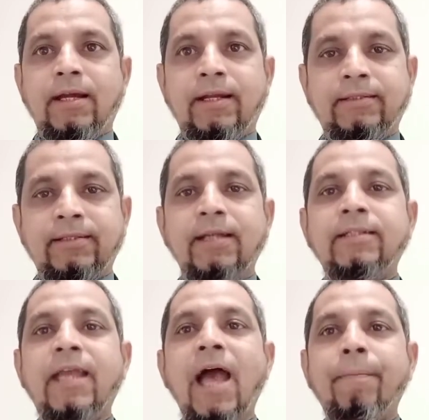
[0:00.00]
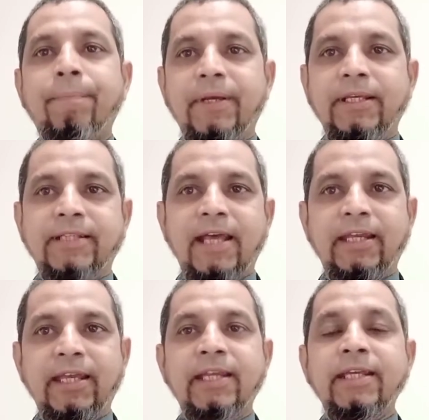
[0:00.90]
Research gap is an
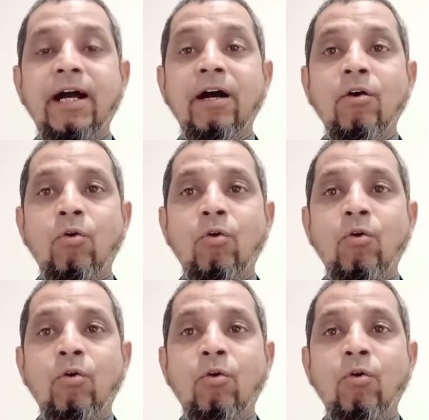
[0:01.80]
area